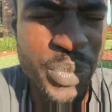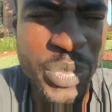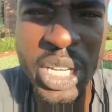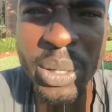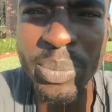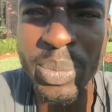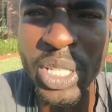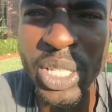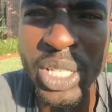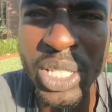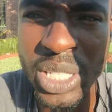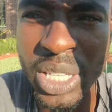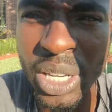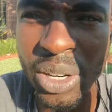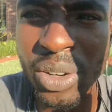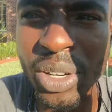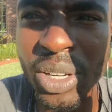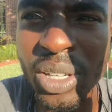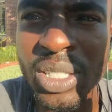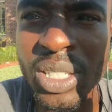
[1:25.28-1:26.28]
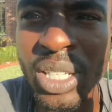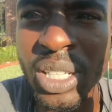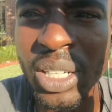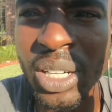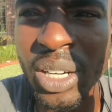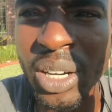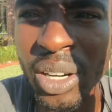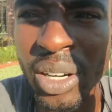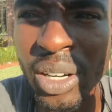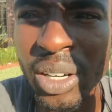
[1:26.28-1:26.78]
something serious
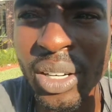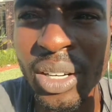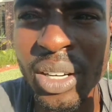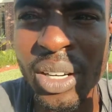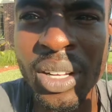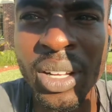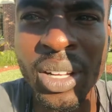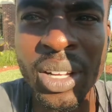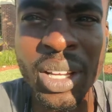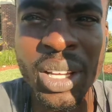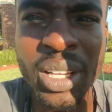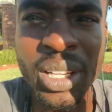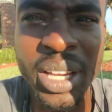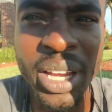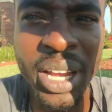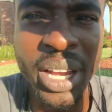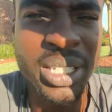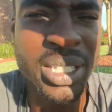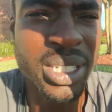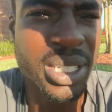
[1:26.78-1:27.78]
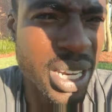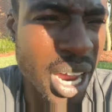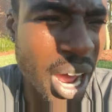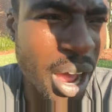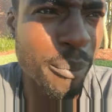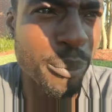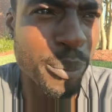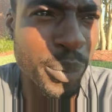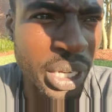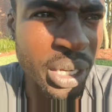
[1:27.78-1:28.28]
occurred that
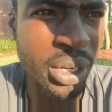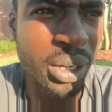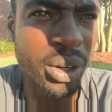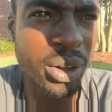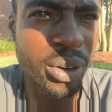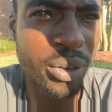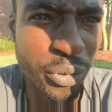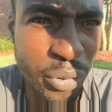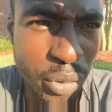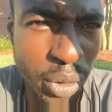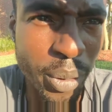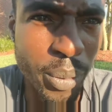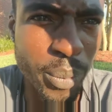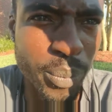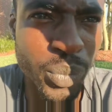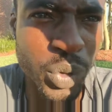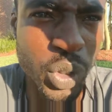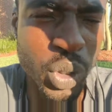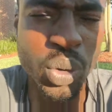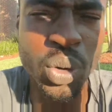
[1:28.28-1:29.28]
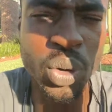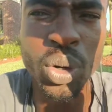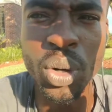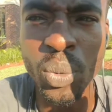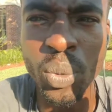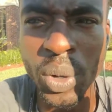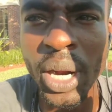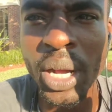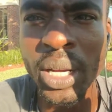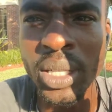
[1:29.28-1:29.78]
stopped me from
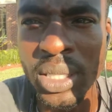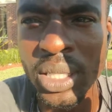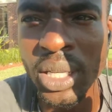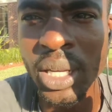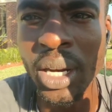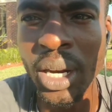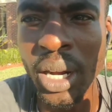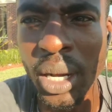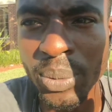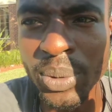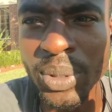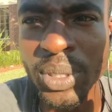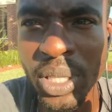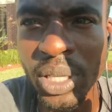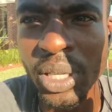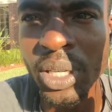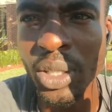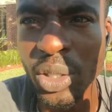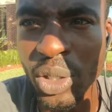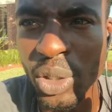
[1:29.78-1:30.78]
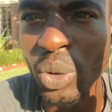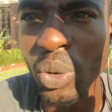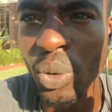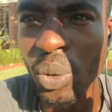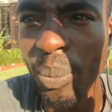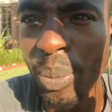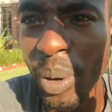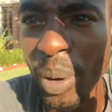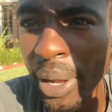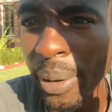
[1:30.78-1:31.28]
doing what I said I was gonna do.
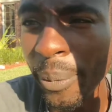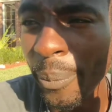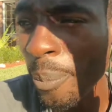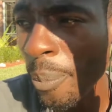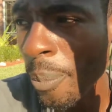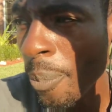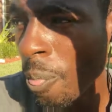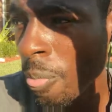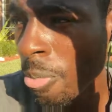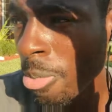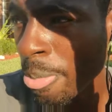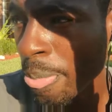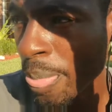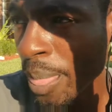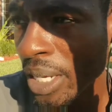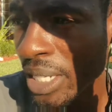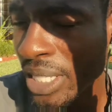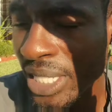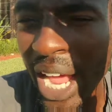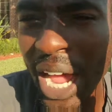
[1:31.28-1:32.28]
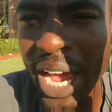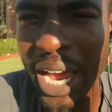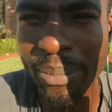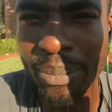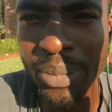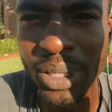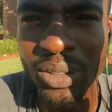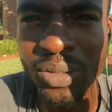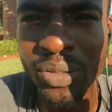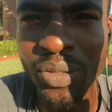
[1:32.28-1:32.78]
But
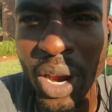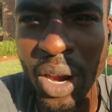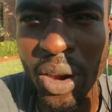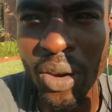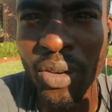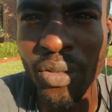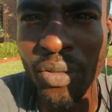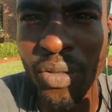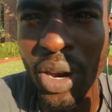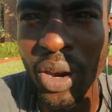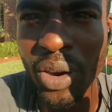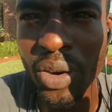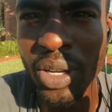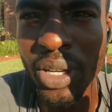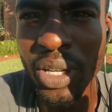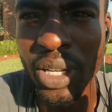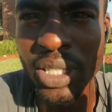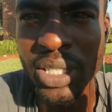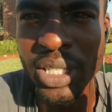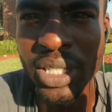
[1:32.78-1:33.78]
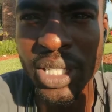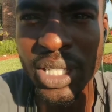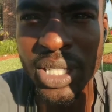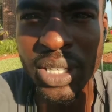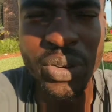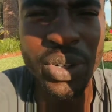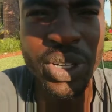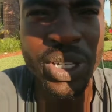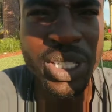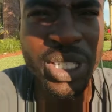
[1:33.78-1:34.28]
time is is a
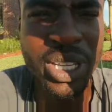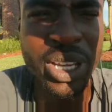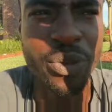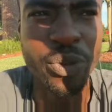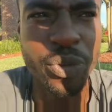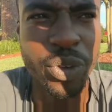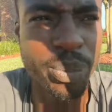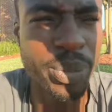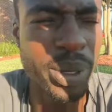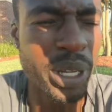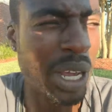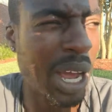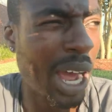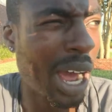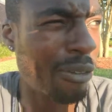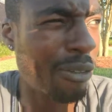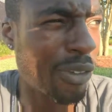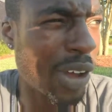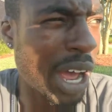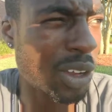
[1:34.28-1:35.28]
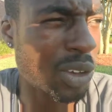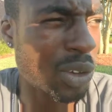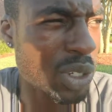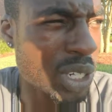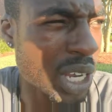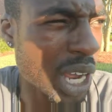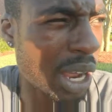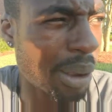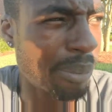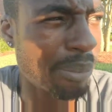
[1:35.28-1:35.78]
serious thing for me. I value
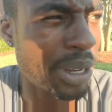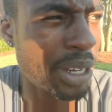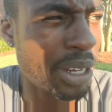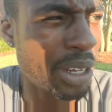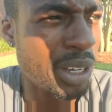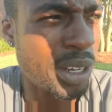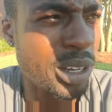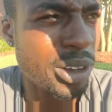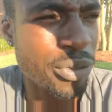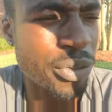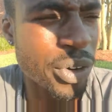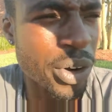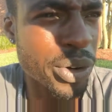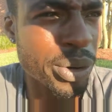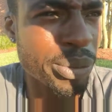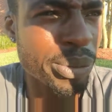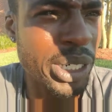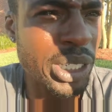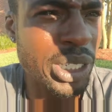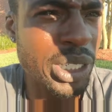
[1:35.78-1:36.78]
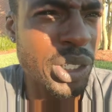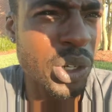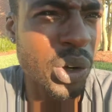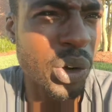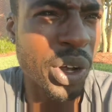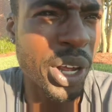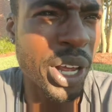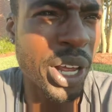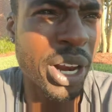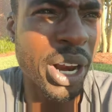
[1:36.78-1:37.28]
time very much
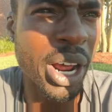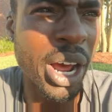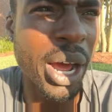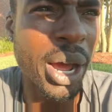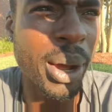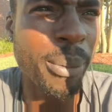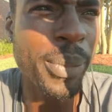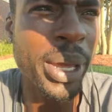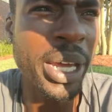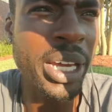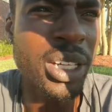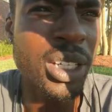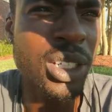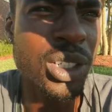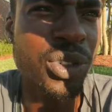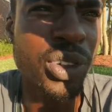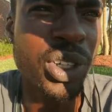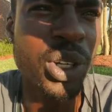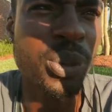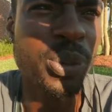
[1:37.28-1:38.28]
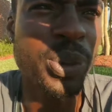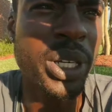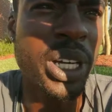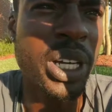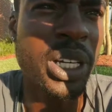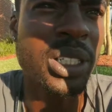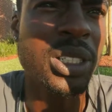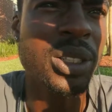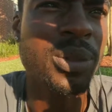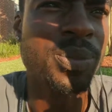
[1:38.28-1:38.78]
so. And I'm making this video
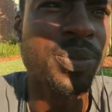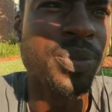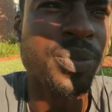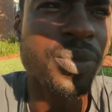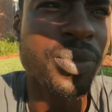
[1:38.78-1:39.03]
because